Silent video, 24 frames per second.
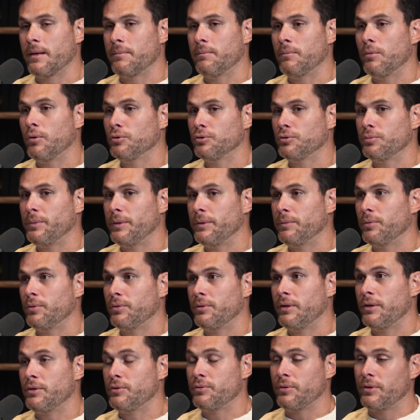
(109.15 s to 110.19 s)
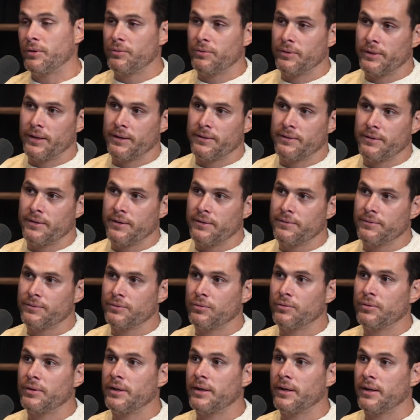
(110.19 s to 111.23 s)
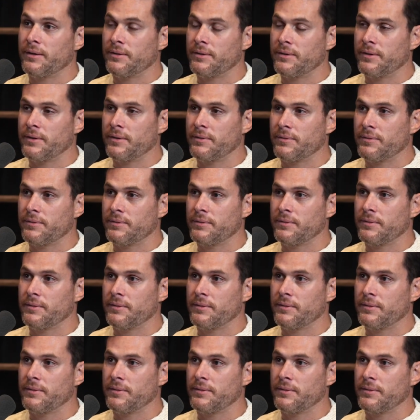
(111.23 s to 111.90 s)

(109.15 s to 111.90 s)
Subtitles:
Most people, they train to get tough, so they are tough.